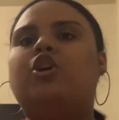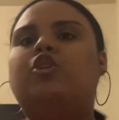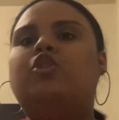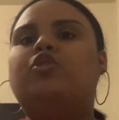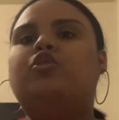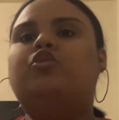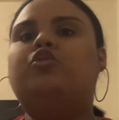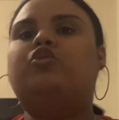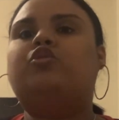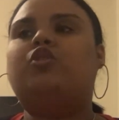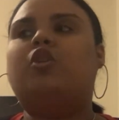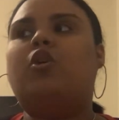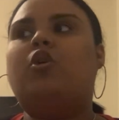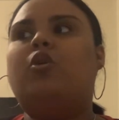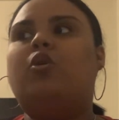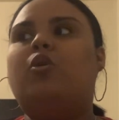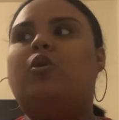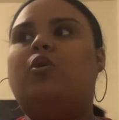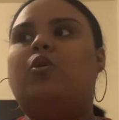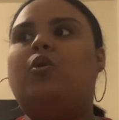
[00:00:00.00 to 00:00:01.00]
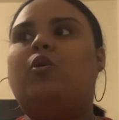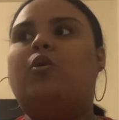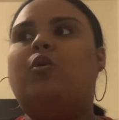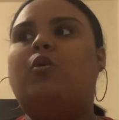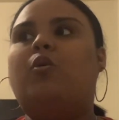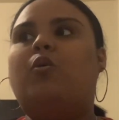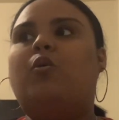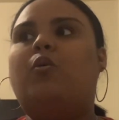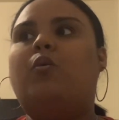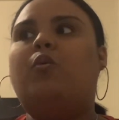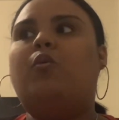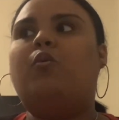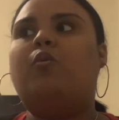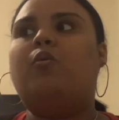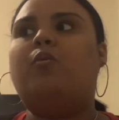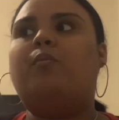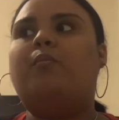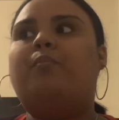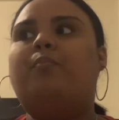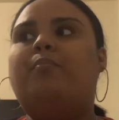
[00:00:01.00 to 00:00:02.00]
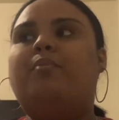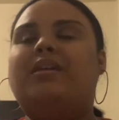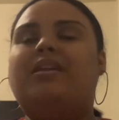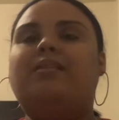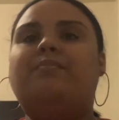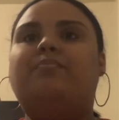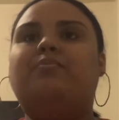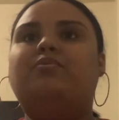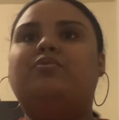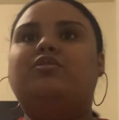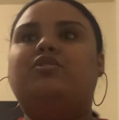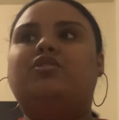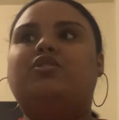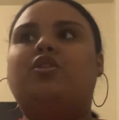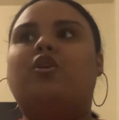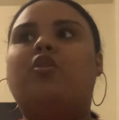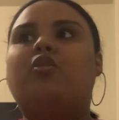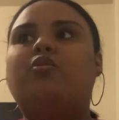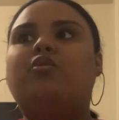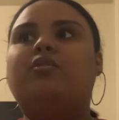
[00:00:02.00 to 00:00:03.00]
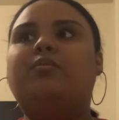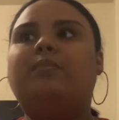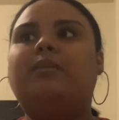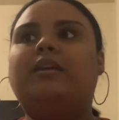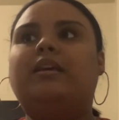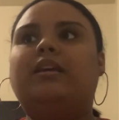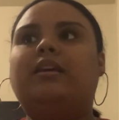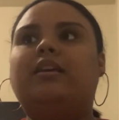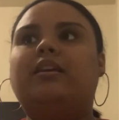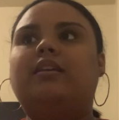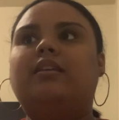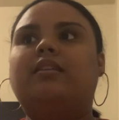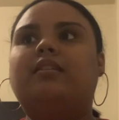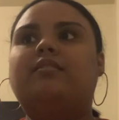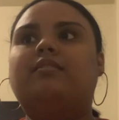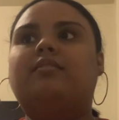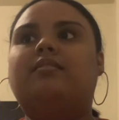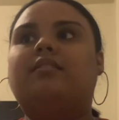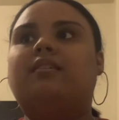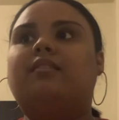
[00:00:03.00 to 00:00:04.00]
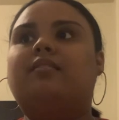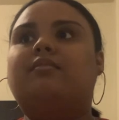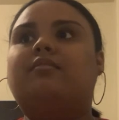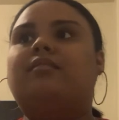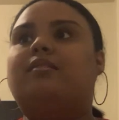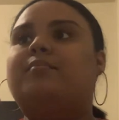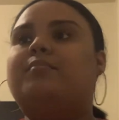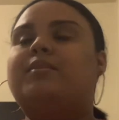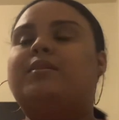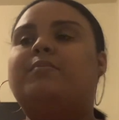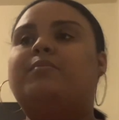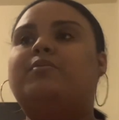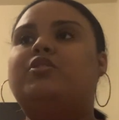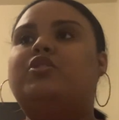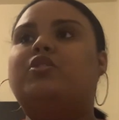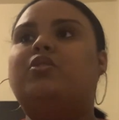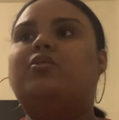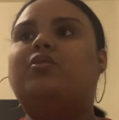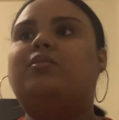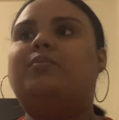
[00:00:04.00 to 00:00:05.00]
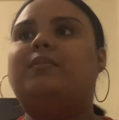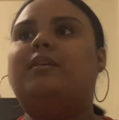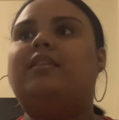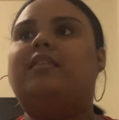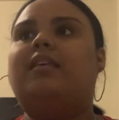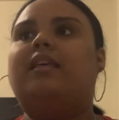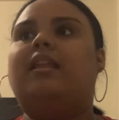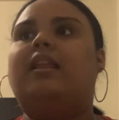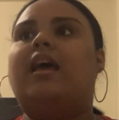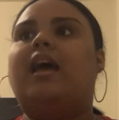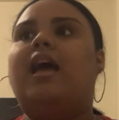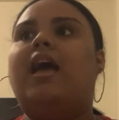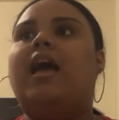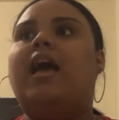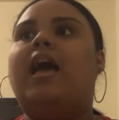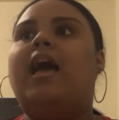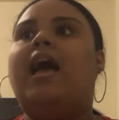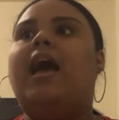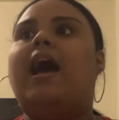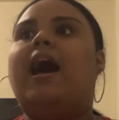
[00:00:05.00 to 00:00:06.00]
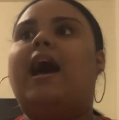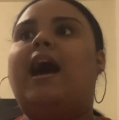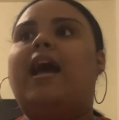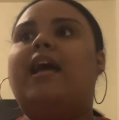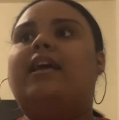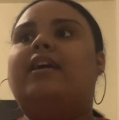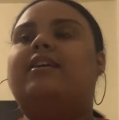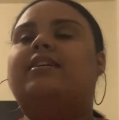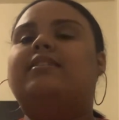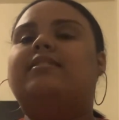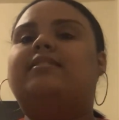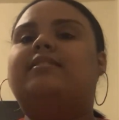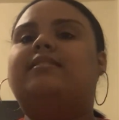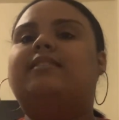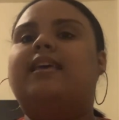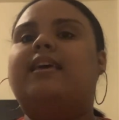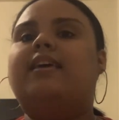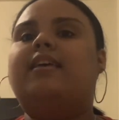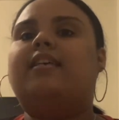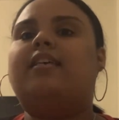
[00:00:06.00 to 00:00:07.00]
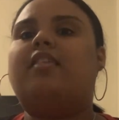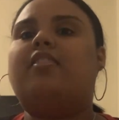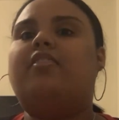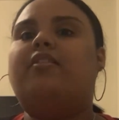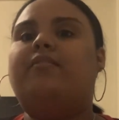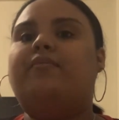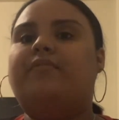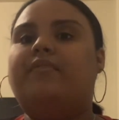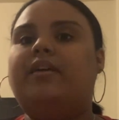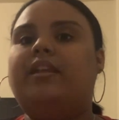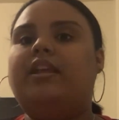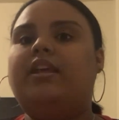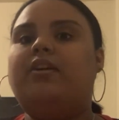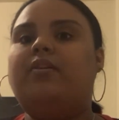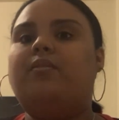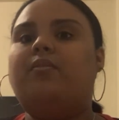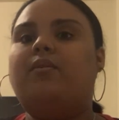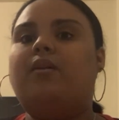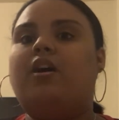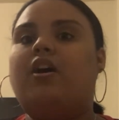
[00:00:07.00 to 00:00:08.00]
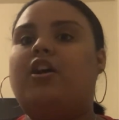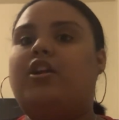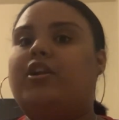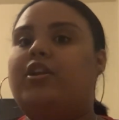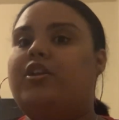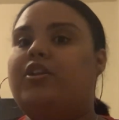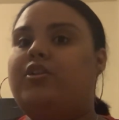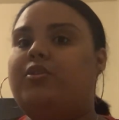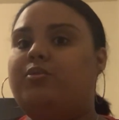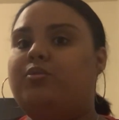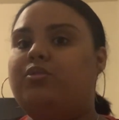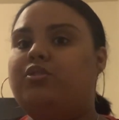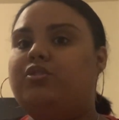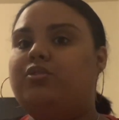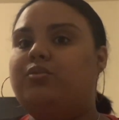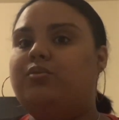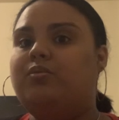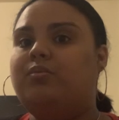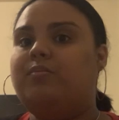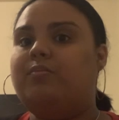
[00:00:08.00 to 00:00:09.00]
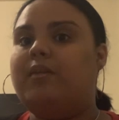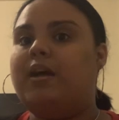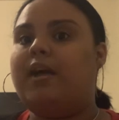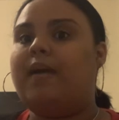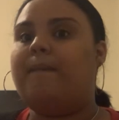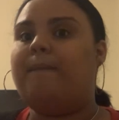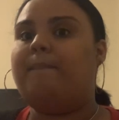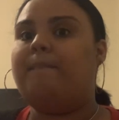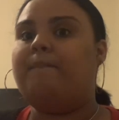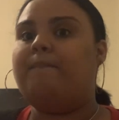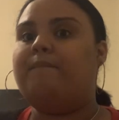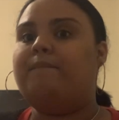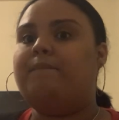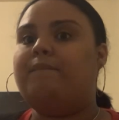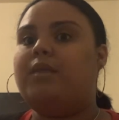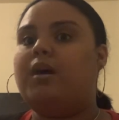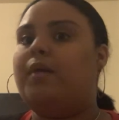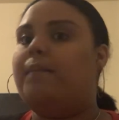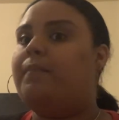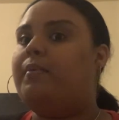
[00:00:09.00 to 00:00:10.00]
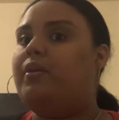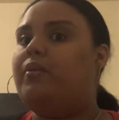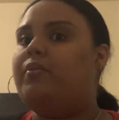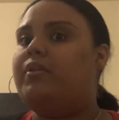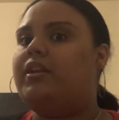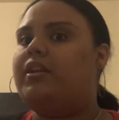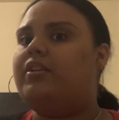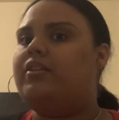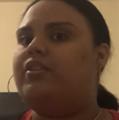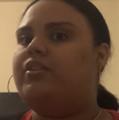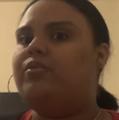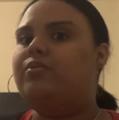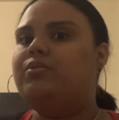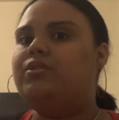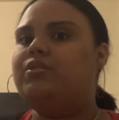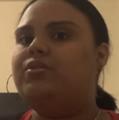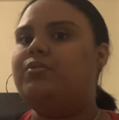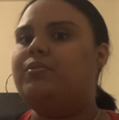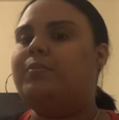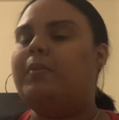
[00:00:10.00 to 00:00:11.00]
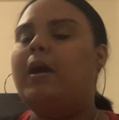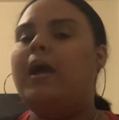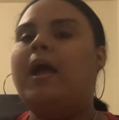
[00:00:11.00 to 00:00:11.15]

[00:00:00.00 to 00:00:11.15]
So people told me so, some people told me that I could take the video on YouTube and upload it on YouTube